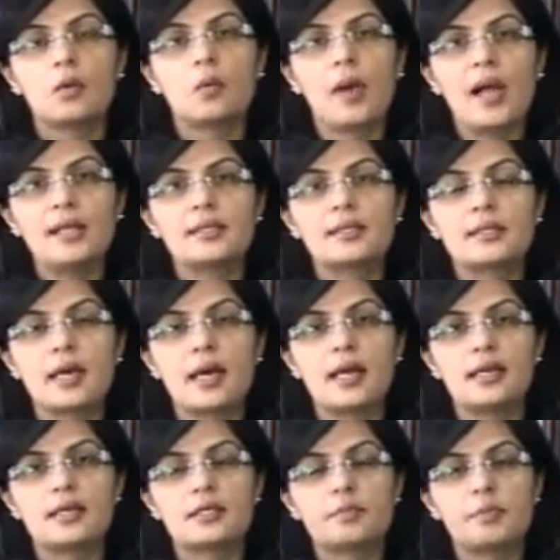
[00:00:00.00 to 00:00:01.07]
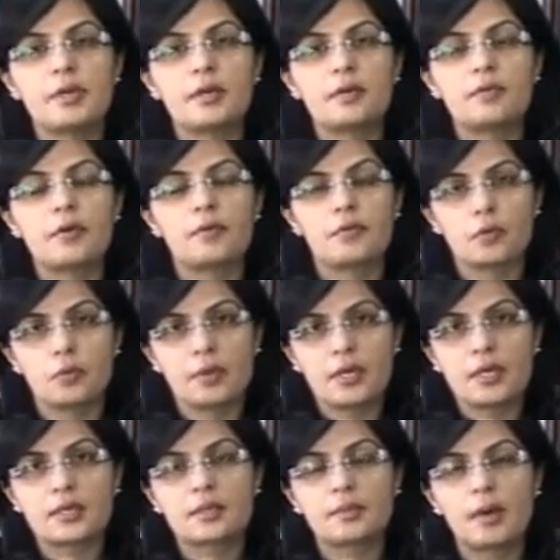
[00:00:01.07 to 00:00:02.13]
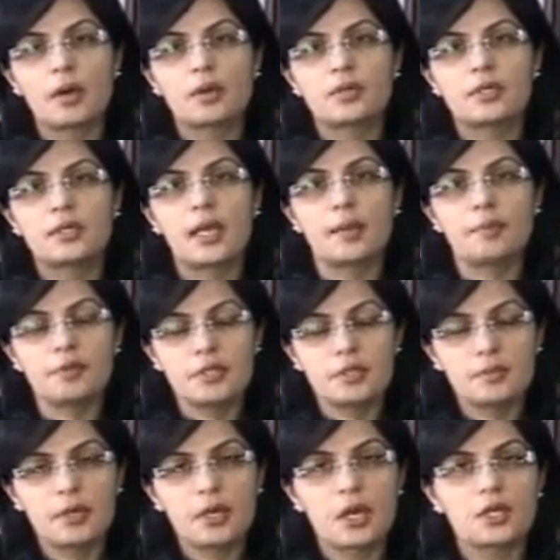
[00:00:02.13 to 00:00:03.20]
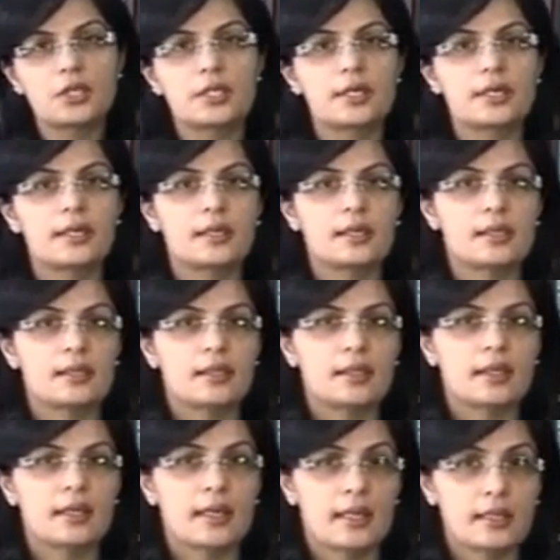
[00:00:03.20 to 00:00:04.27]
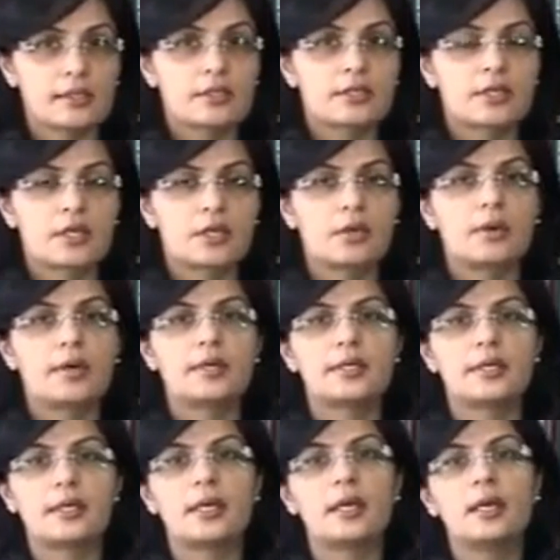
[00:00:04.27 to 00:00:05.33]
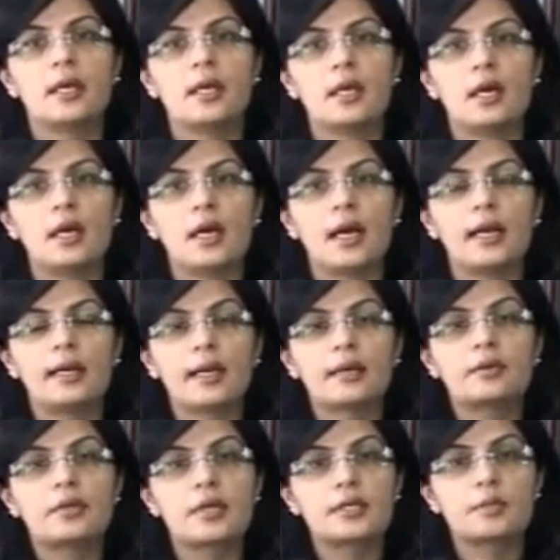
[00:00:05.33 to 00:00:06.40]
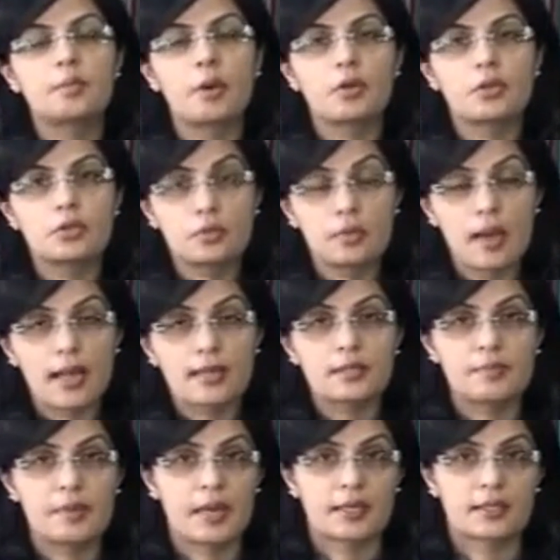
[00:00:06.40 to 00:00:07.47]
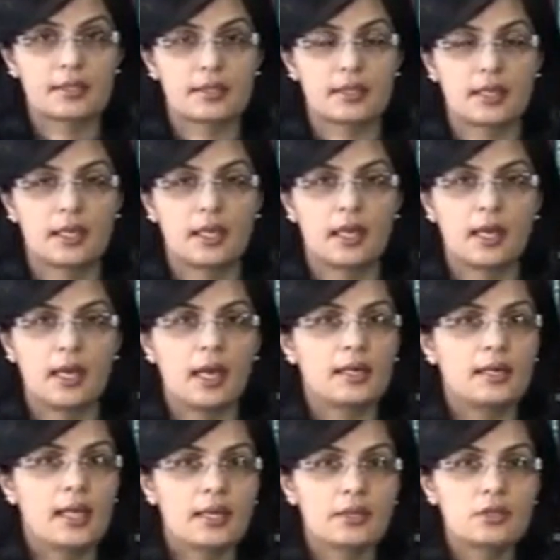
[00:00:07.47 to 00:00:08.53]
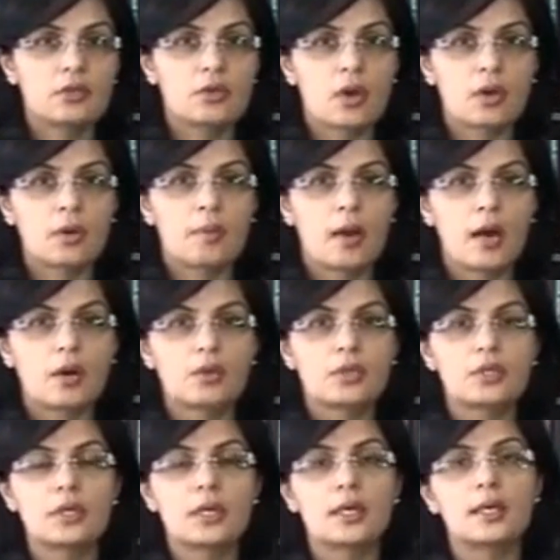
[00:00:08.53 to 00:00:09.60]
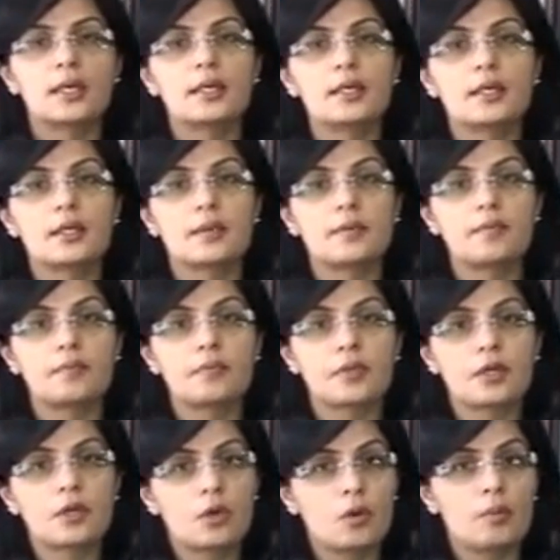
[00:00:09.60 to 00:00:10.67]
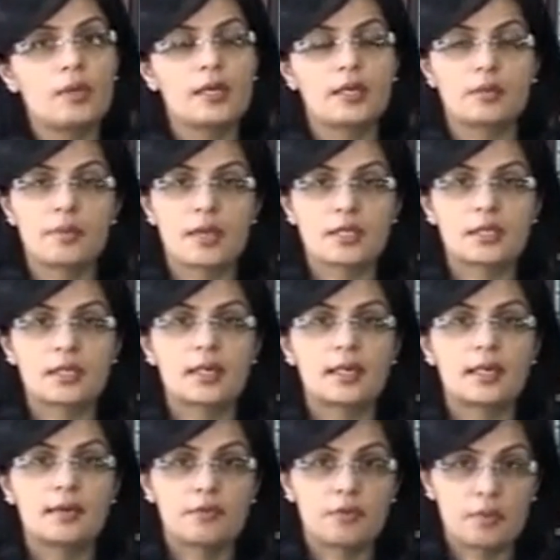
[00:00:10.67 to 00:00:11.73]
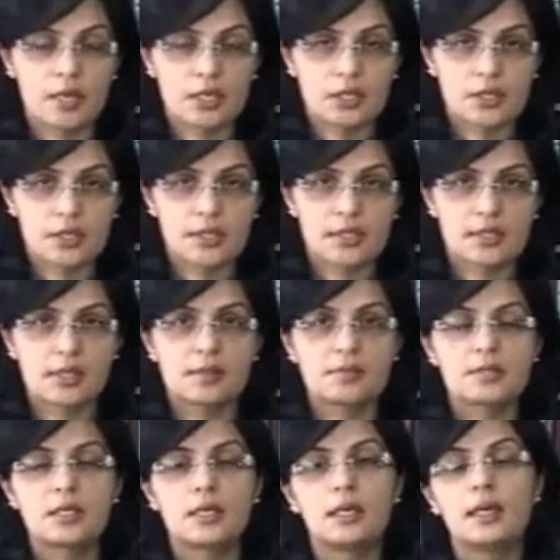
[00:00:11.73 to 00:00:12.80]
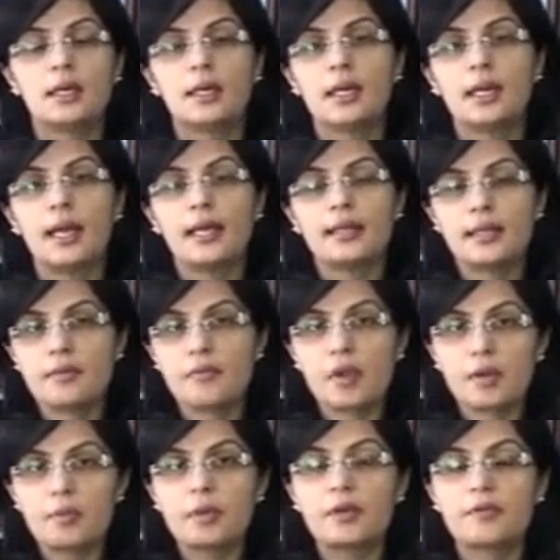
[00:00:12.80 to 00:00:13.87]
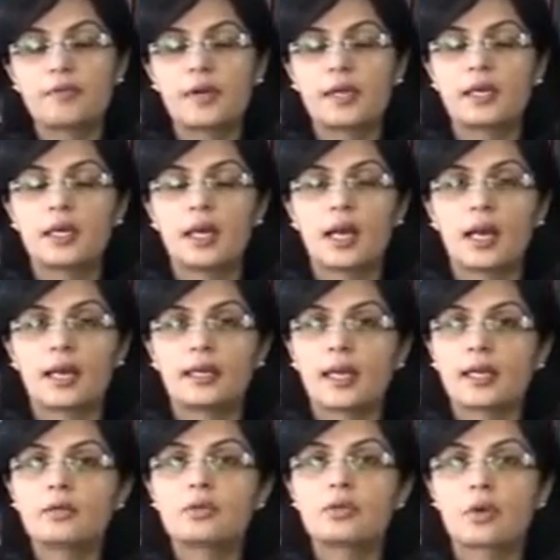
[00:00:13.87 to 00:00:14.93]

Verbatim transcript: Whilst I speak for a few minutes about epidemiological health security, uh, I'd like to touch upon two aspects. I'd like to talk about uh, global and domestic information systems and then very briefly, I'd like to